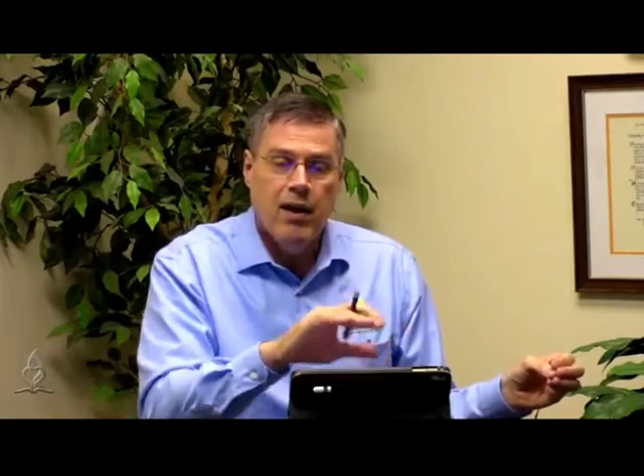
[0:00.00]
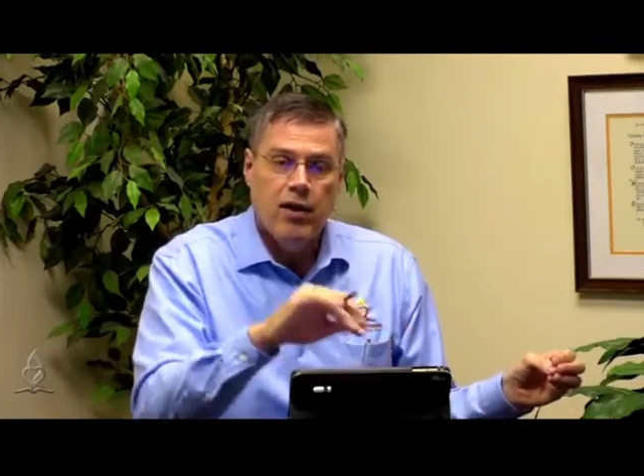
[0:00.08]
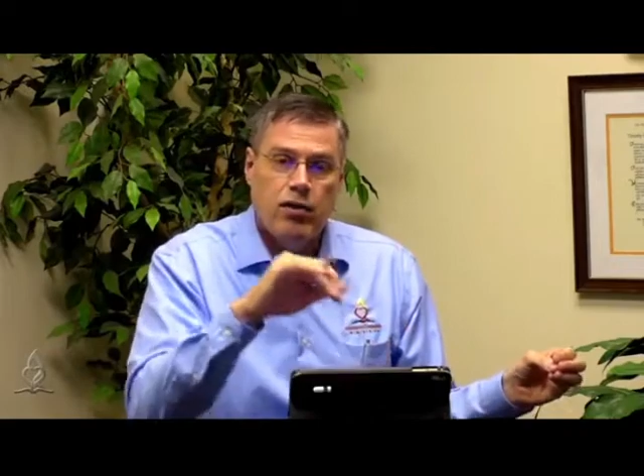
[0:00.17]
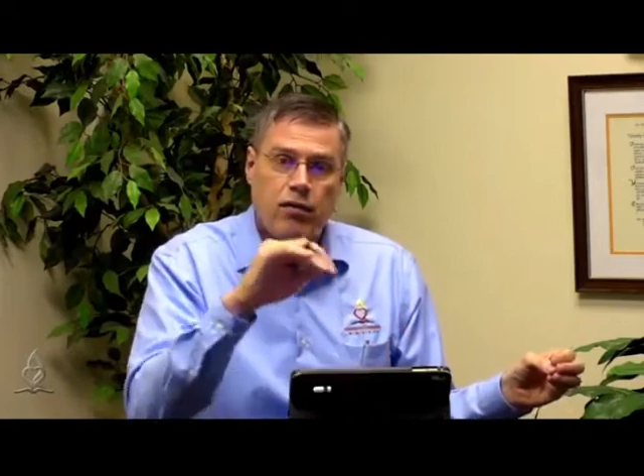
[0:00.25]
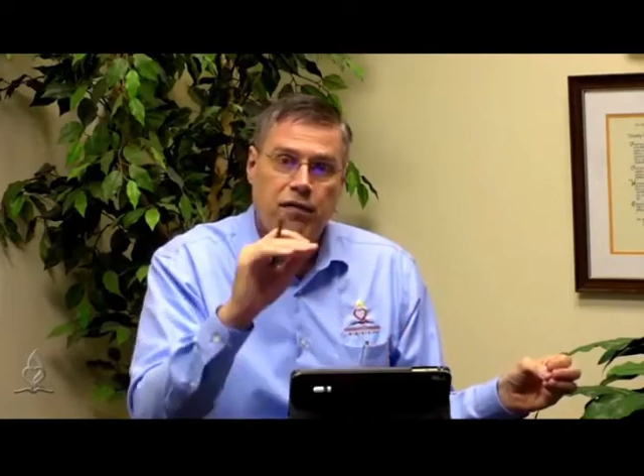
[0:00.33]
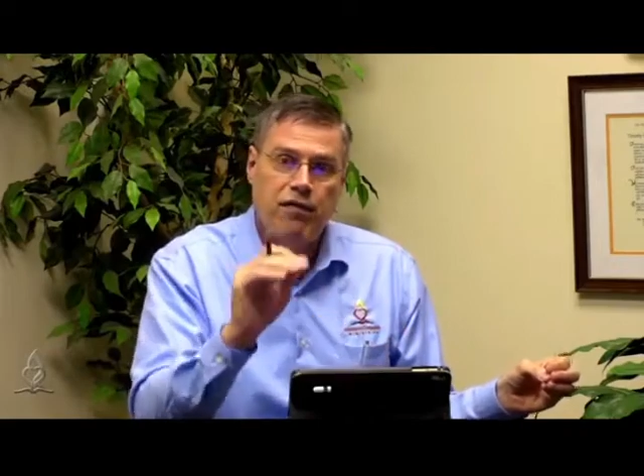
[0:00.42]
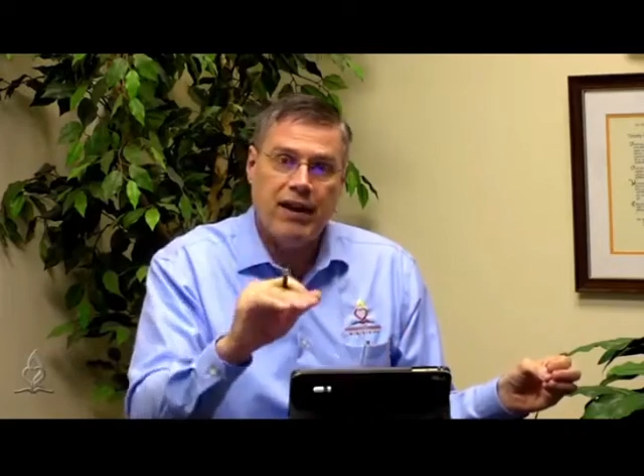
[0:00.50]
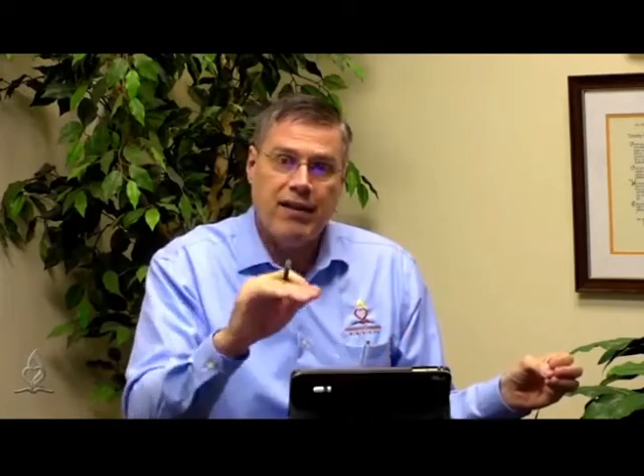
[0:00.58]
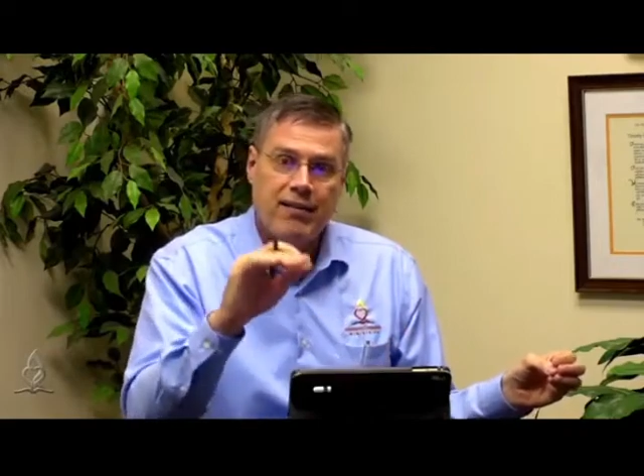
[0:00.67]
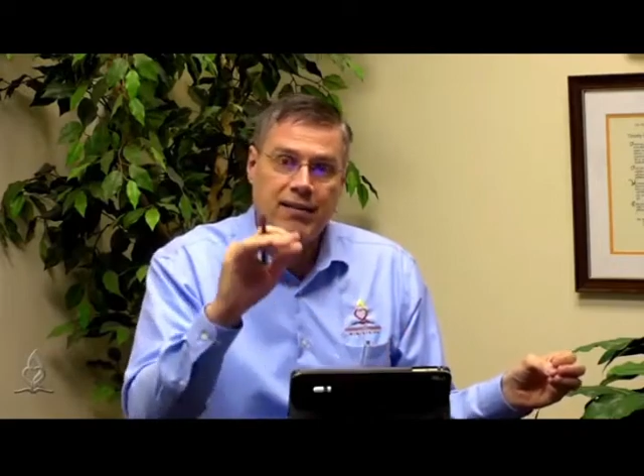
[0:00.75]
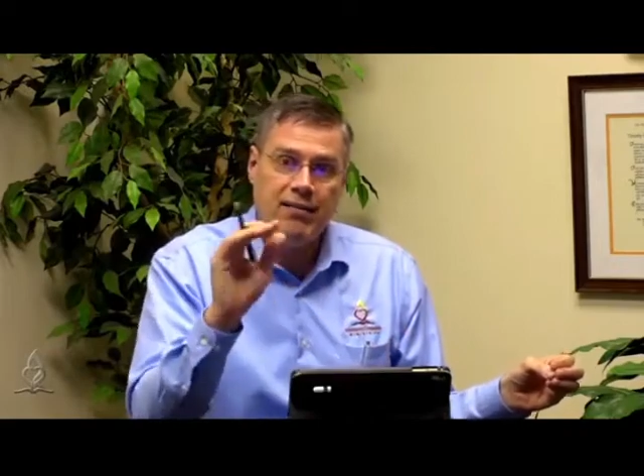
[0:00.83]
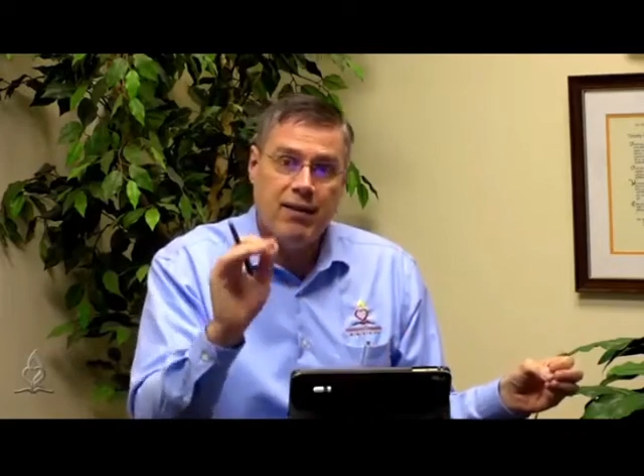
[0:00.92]
to fix
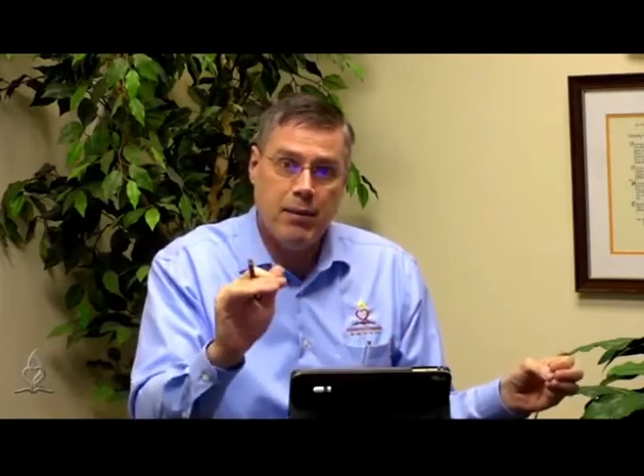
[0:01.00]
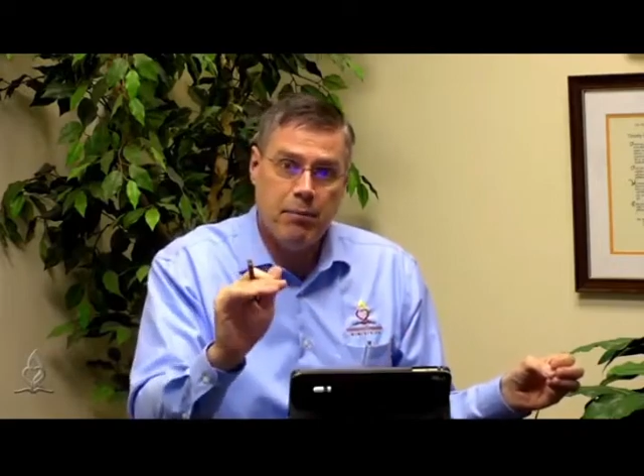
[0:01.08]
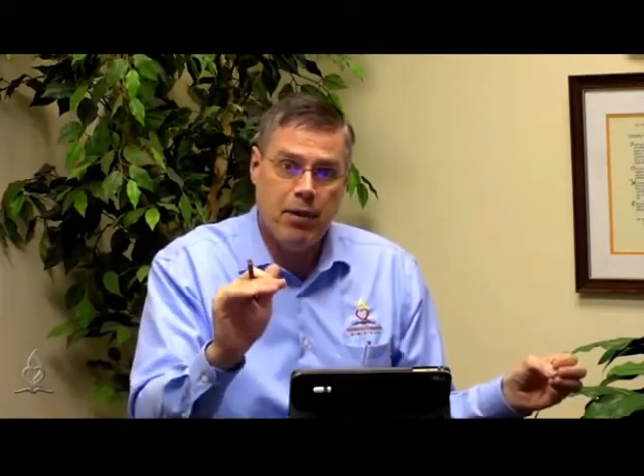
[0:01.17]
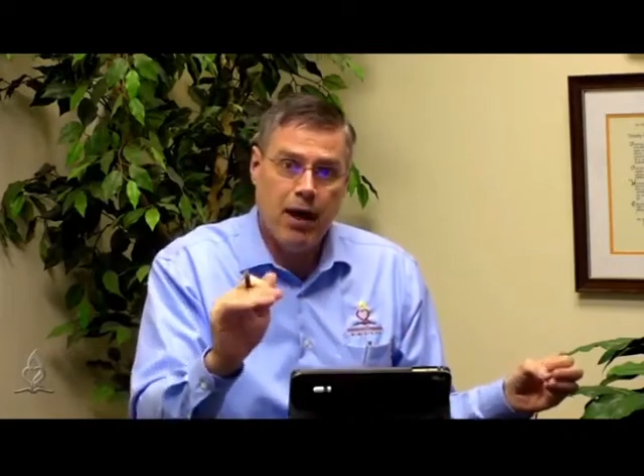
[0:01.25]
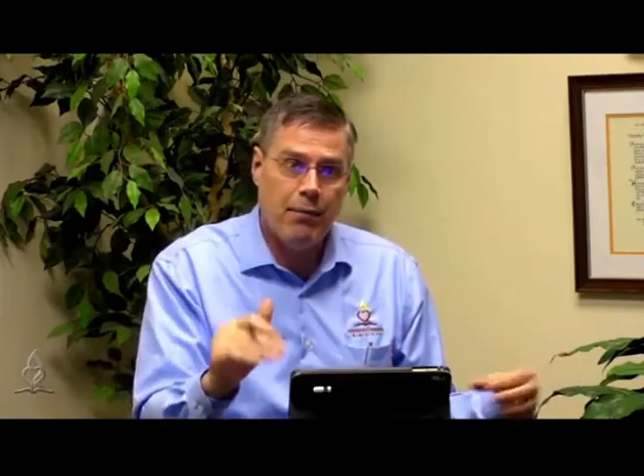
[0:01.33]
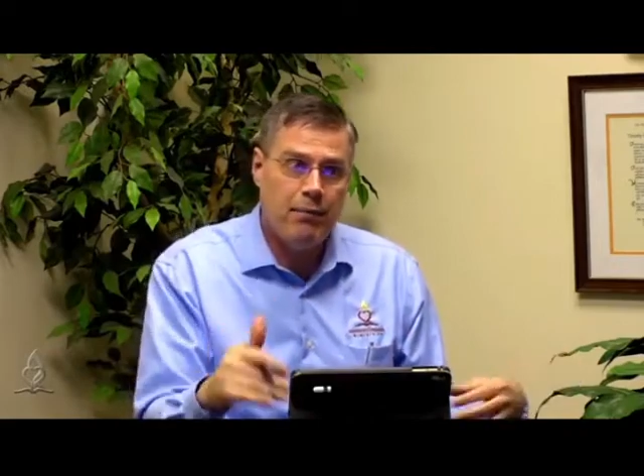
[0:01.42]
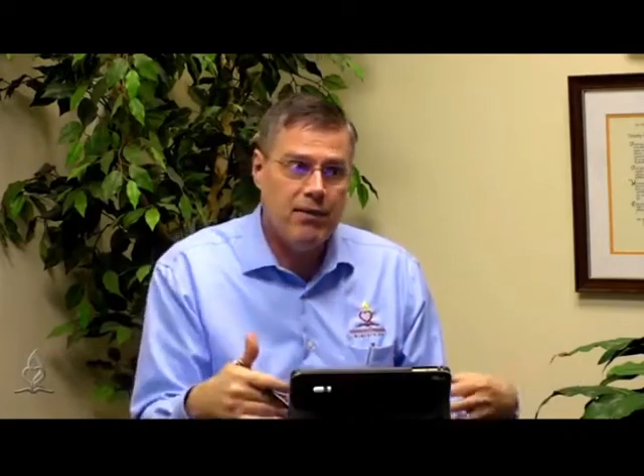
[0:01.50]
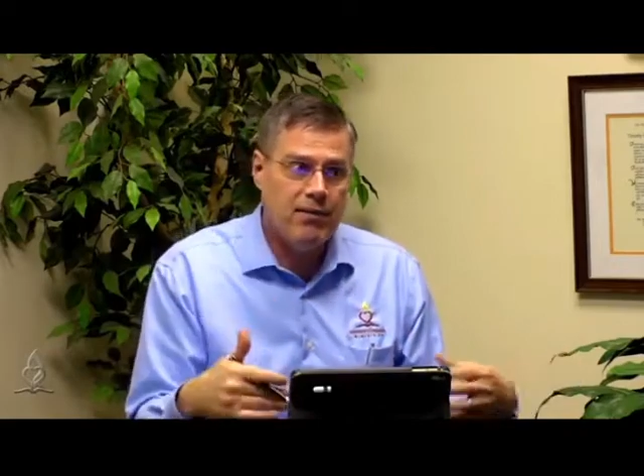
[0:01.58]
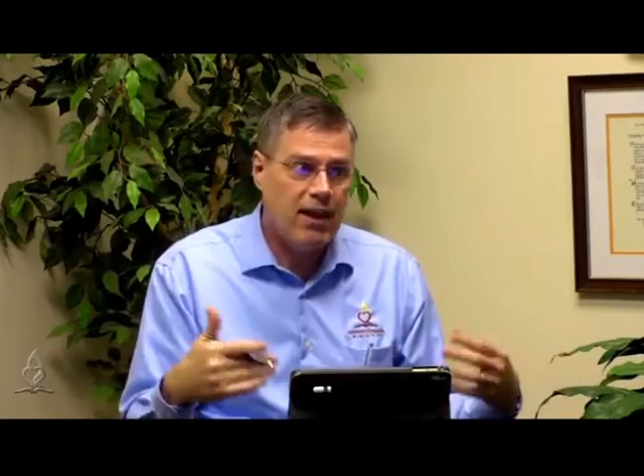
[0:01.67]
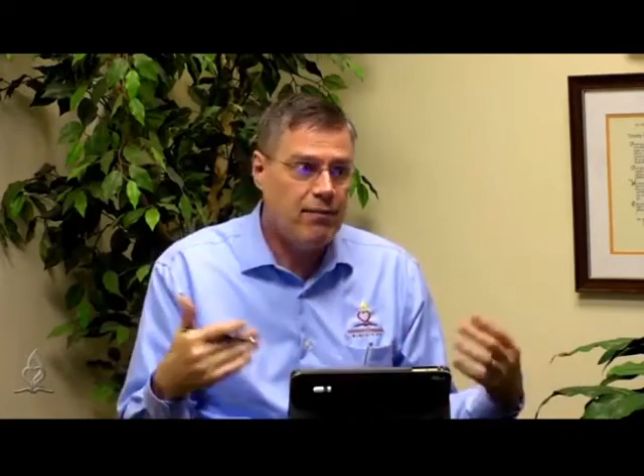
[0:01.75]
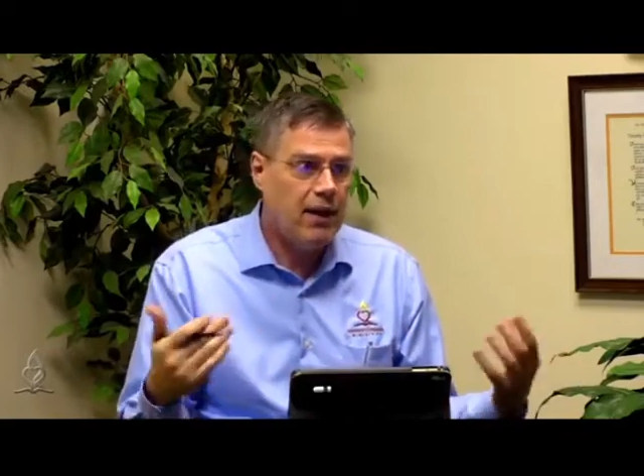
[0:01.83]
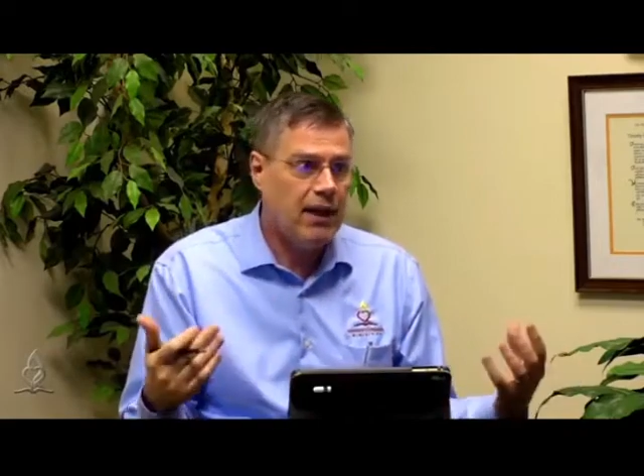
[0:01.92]
the sin problem and
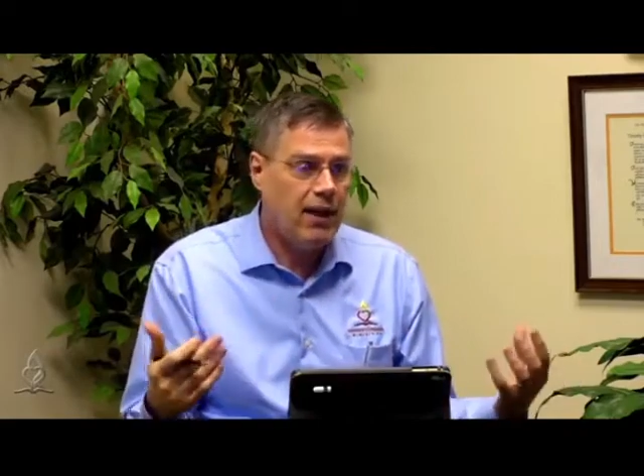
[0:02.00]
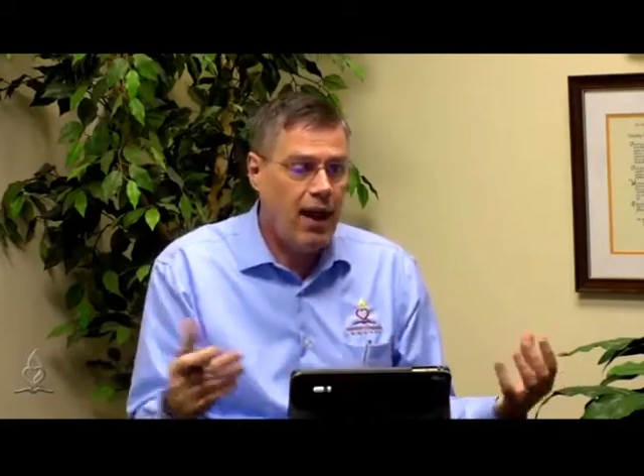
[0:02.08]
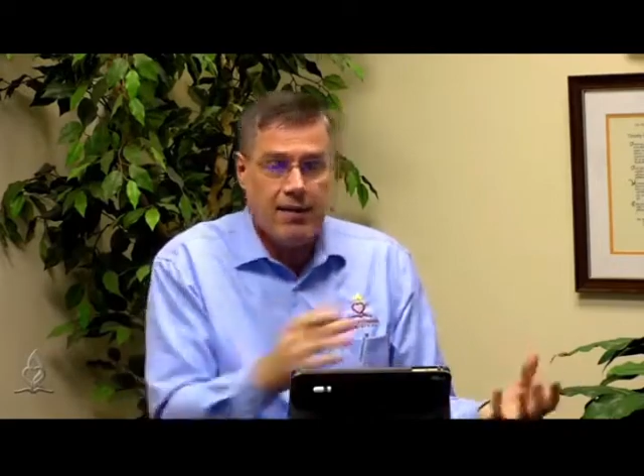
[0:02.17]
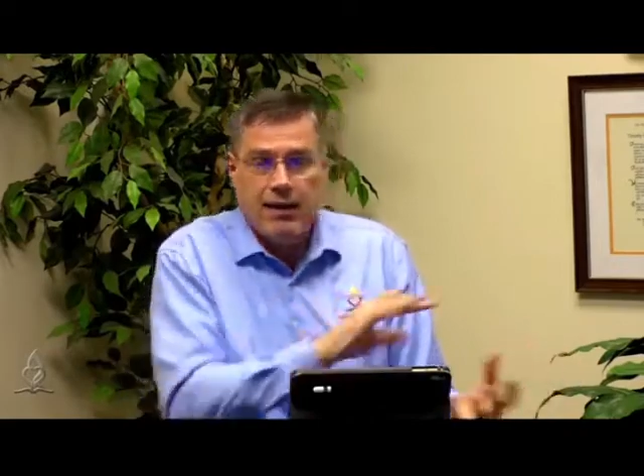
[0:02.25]
save mankind.